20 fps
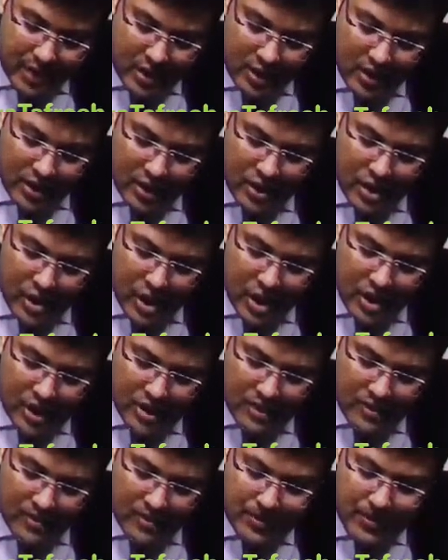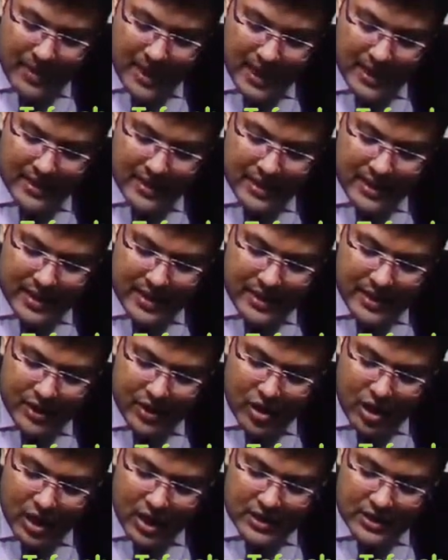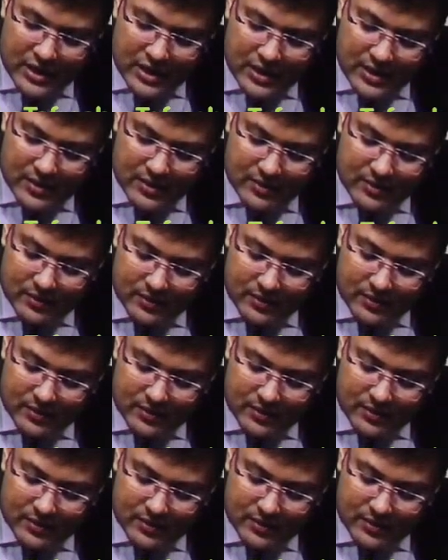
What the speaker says: non-pancreatic causes.